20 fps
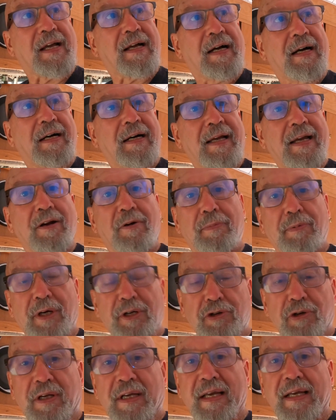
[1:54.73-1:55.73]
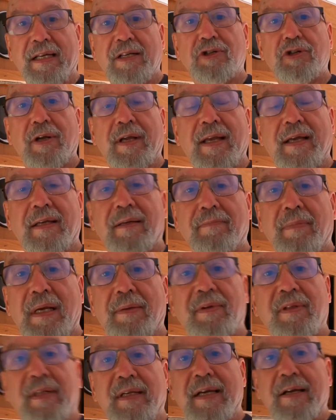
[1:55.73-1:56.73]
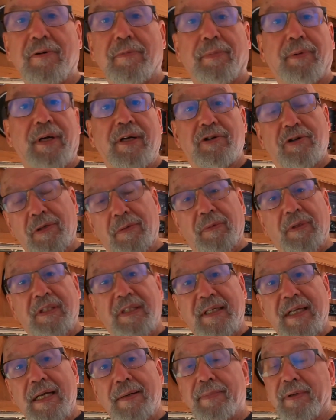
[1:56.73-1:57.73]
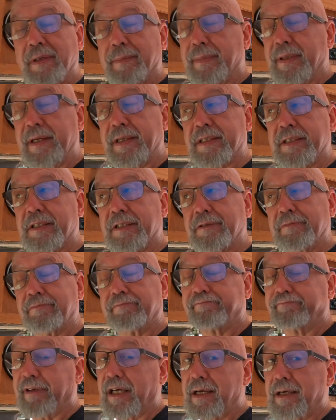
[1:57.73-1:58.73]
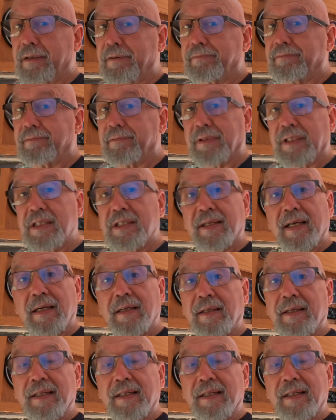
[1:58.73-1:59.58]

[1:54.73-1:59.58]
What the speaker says: air pressure gauge, and maybe the air pressure will stay up on the bus. Yeah, at least that'll